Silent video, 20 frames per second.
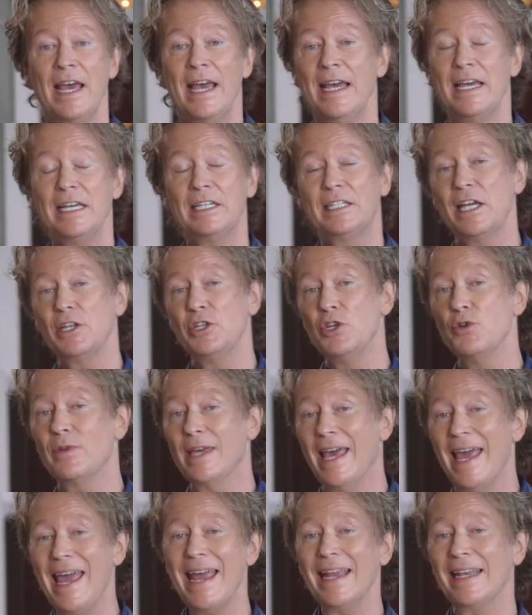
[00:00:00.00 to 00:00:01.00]
He said, you
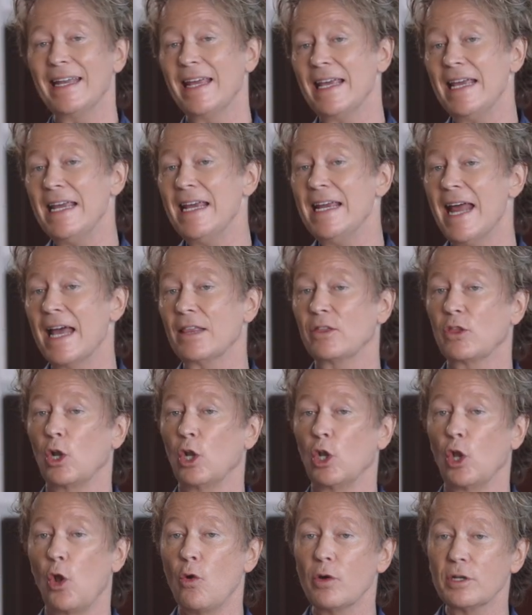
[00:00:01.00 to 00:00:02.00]
can't eat at the
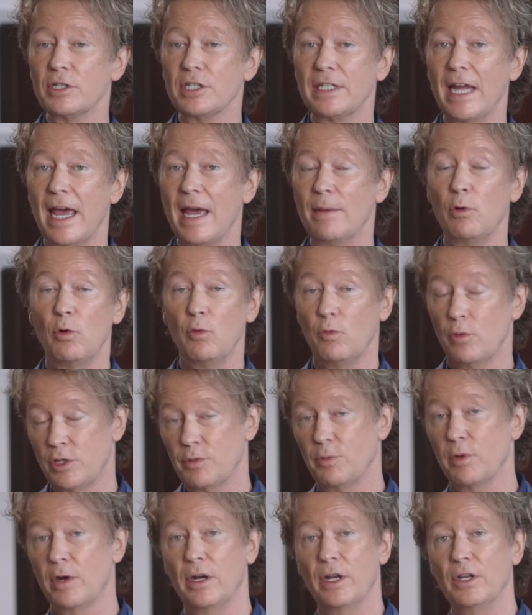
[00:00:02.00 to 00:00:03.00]
Lord's table,
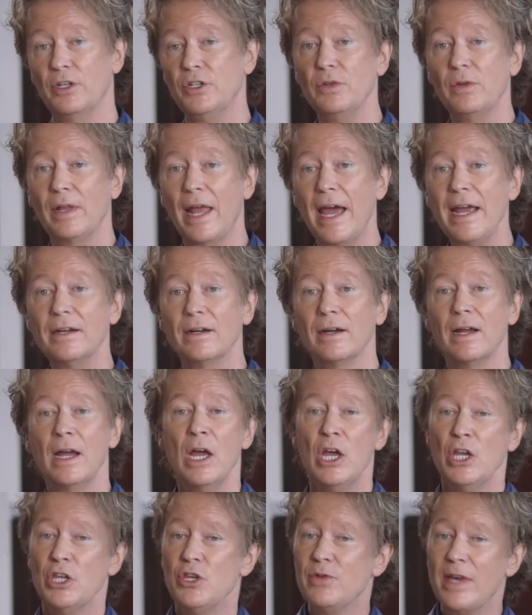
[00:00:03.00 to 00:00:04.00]
which we're going to do later.
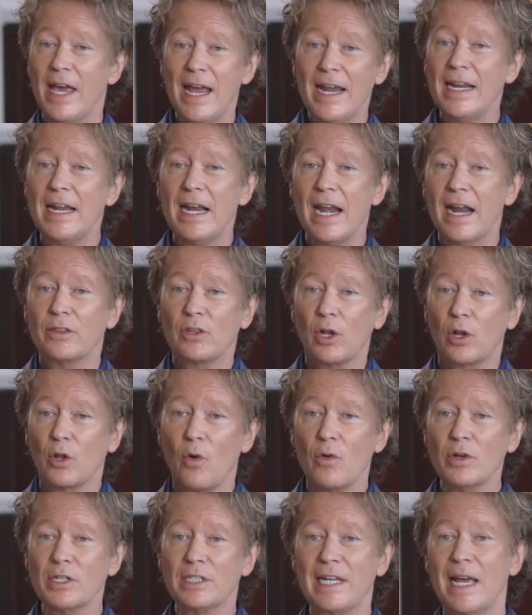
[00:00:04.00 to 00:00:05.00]
You can't eat at the
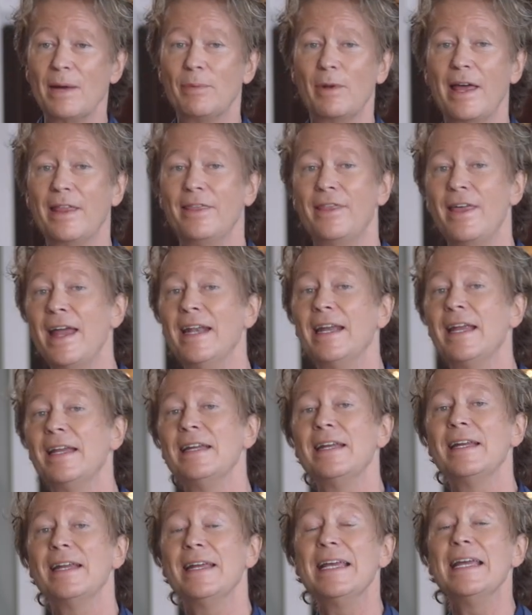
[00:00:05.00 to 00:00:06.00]
Lord's table and then
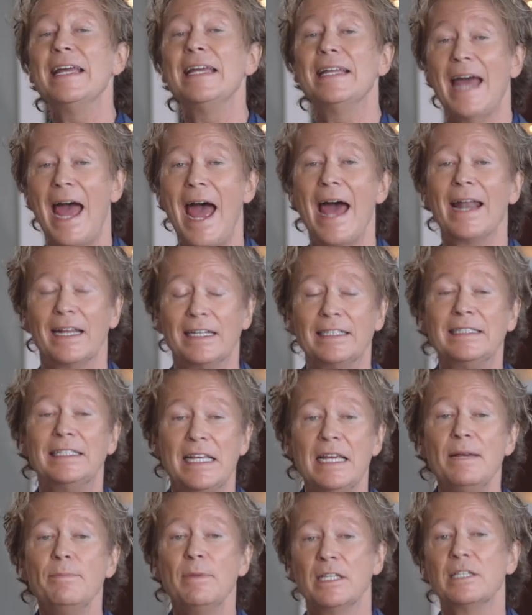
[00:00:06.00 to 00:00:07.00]
you eat at a
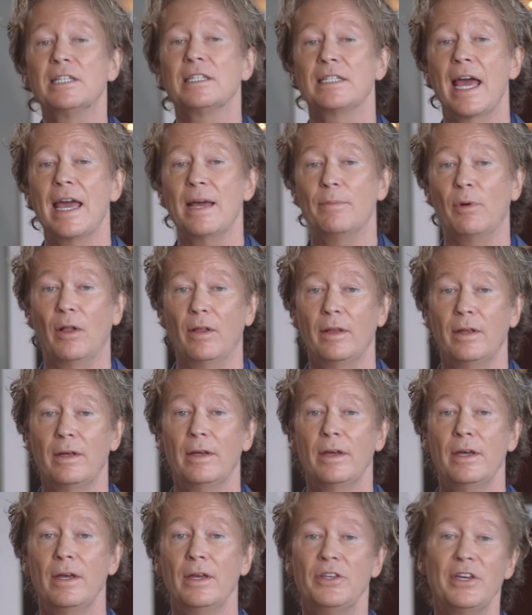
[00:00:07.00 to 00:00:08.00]
demon's table.
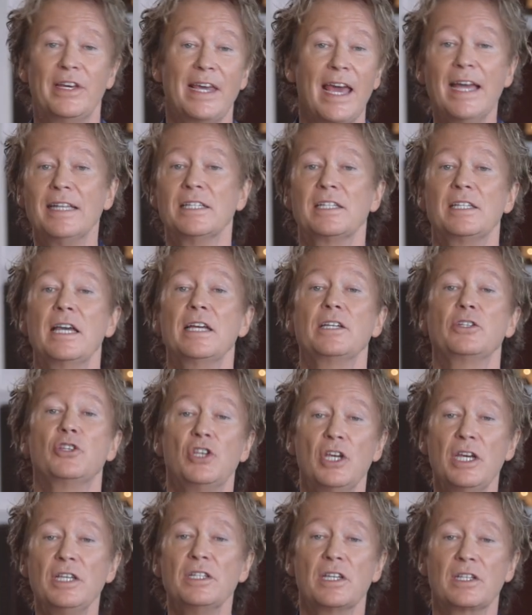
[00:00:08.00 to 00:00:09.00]
You can't sing
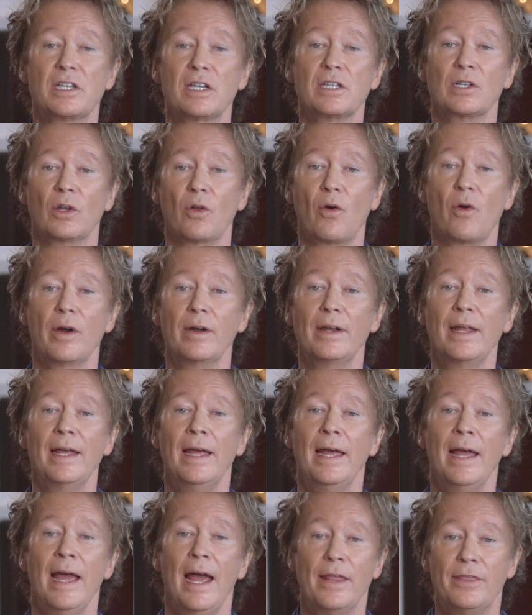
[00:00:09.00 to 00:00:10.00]
Jesus is Lord
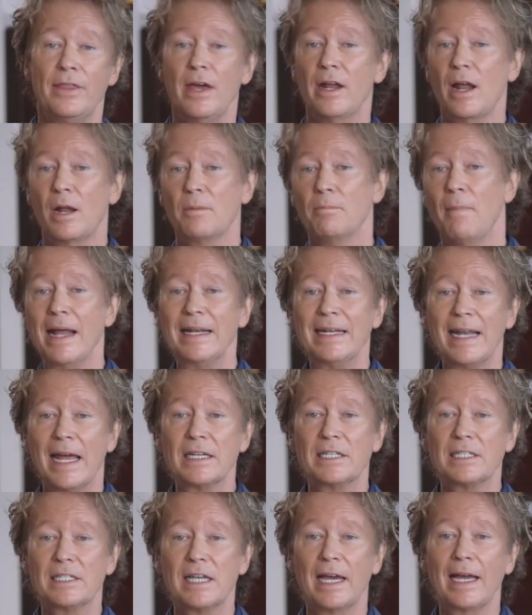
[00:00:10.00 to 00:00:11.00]
and then on Monday
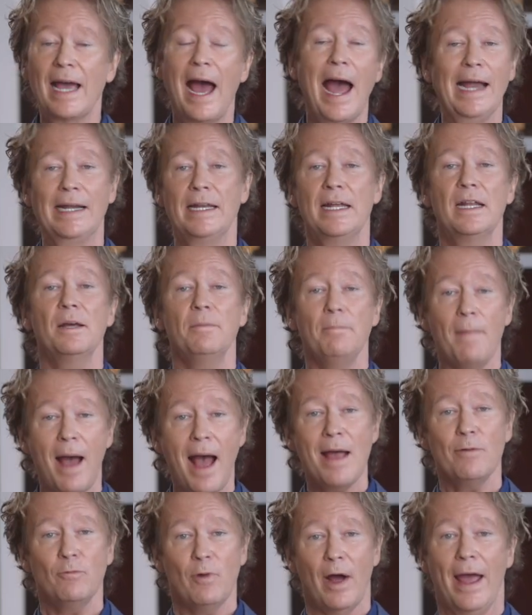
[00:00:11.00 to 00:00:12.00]
sing I did it
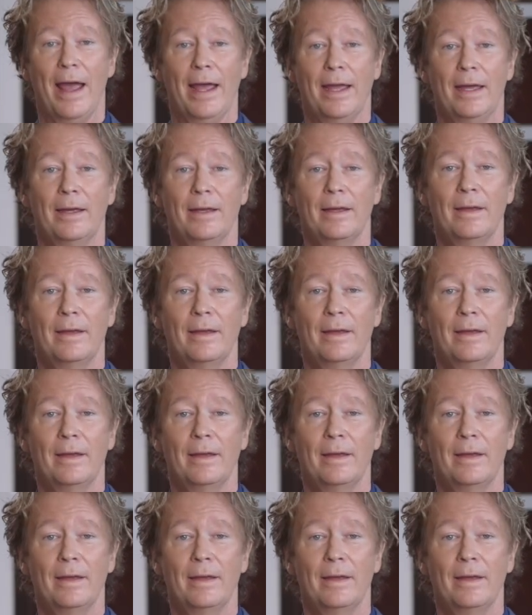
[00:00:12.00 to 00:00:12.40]
my way.